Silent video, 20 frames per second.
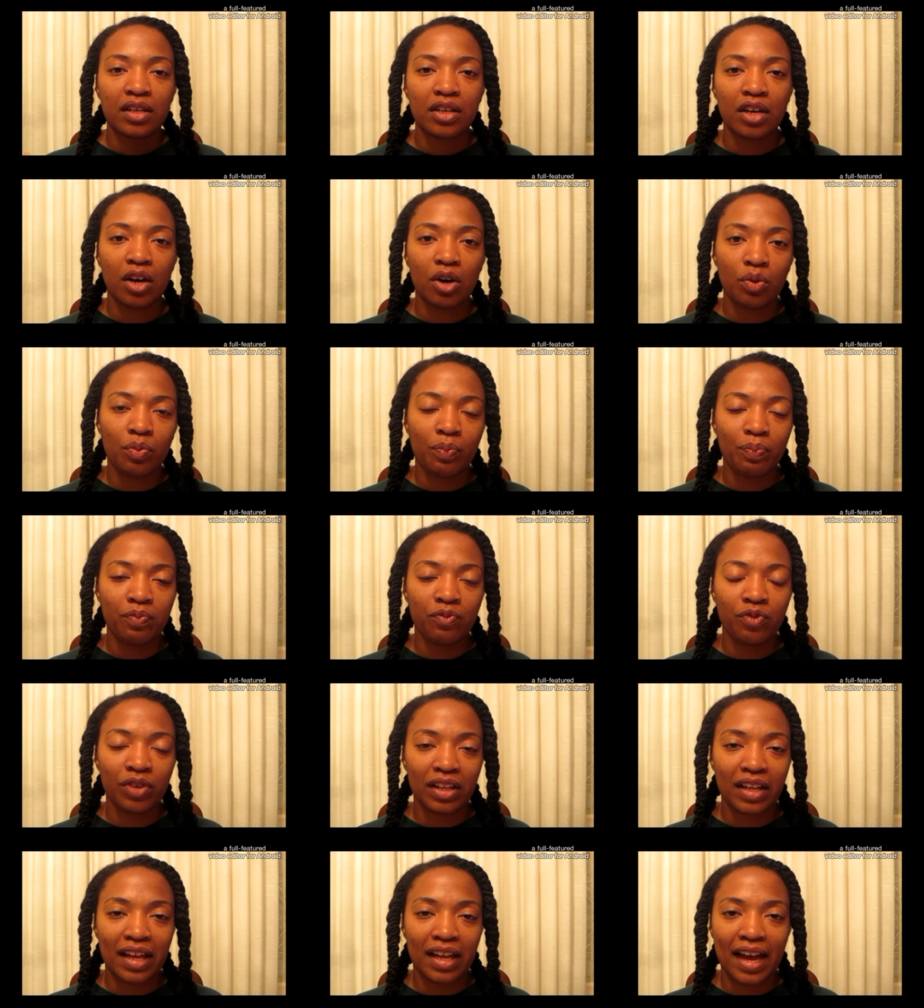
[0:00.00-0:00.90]
go
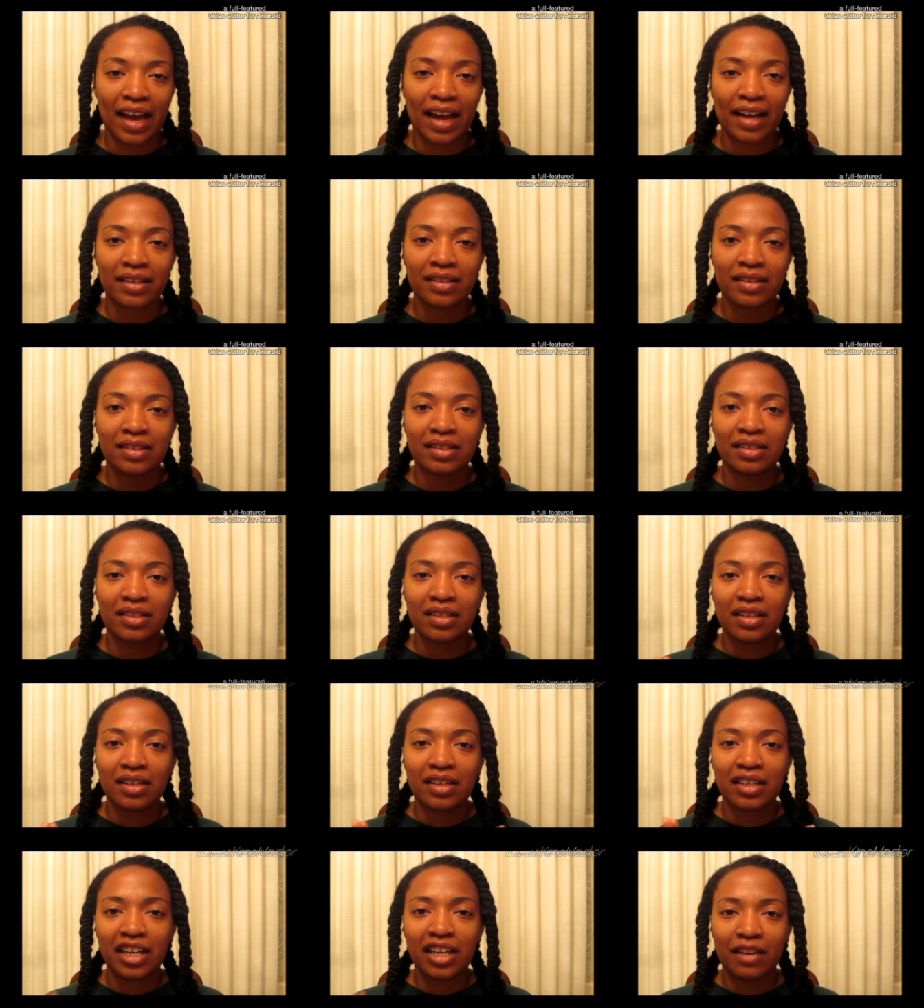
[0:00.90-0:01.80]
relaxed,
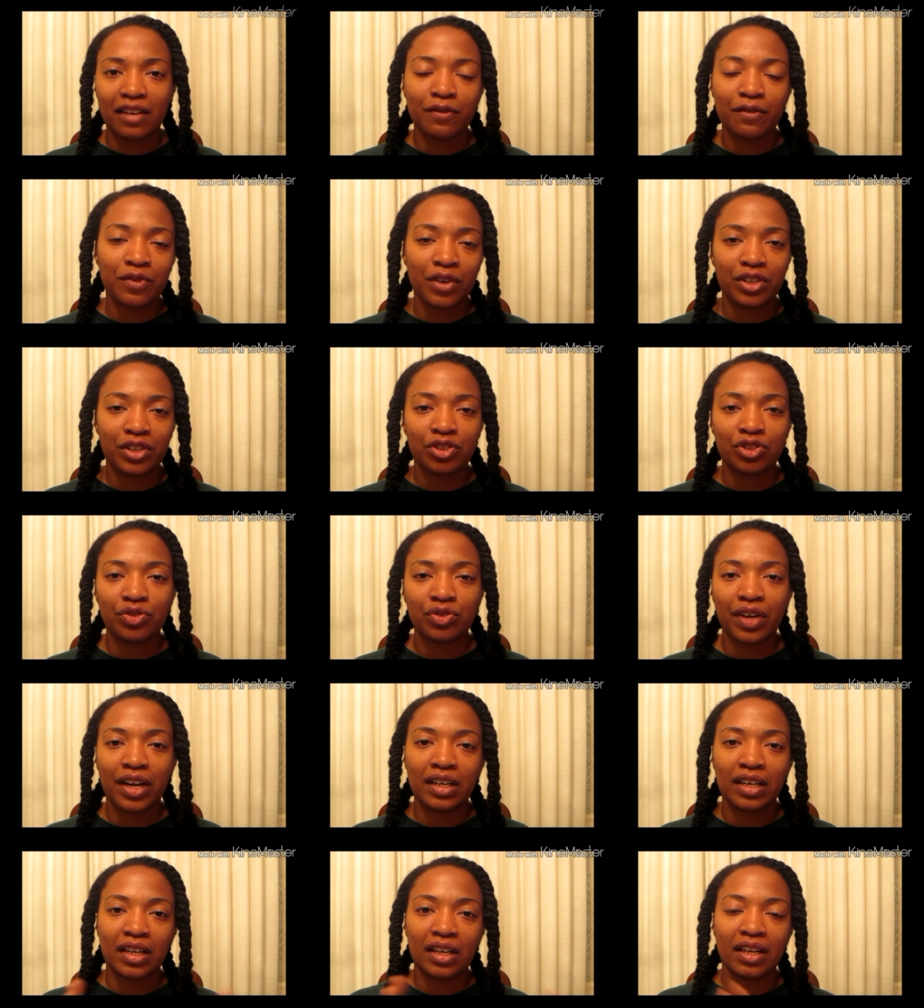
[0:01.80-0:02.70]
get
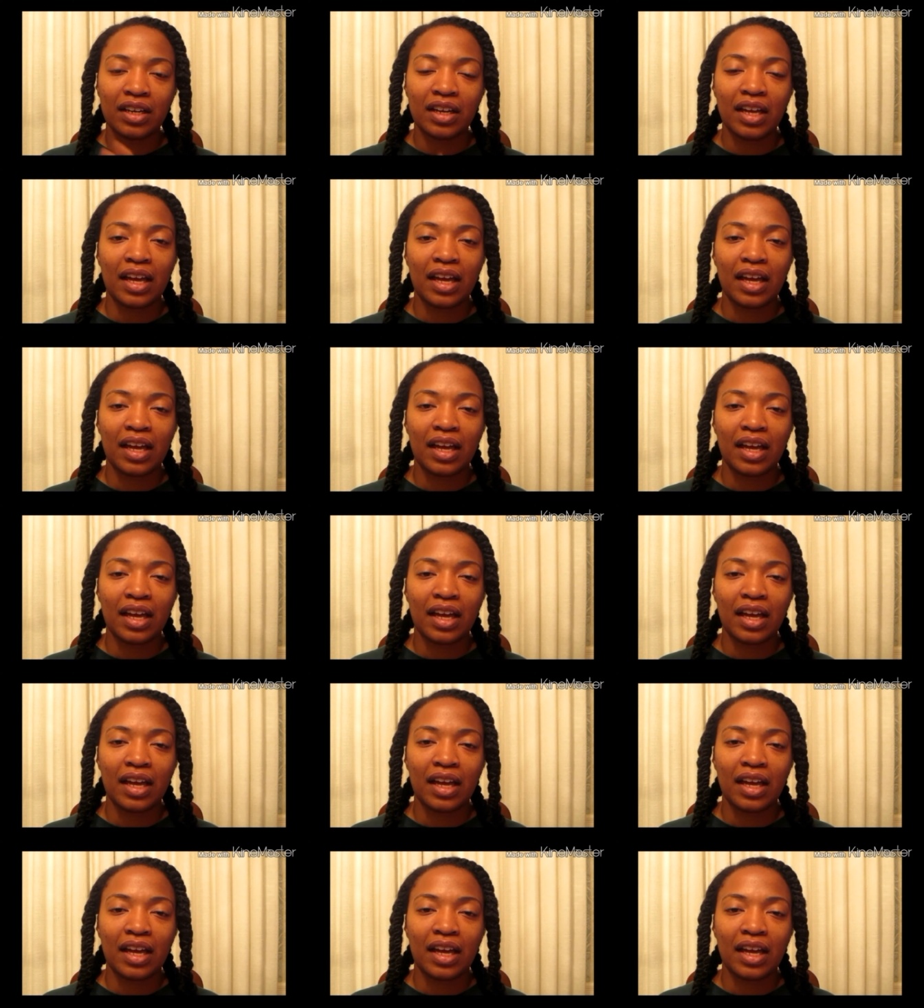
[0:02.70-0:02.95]
frustrated,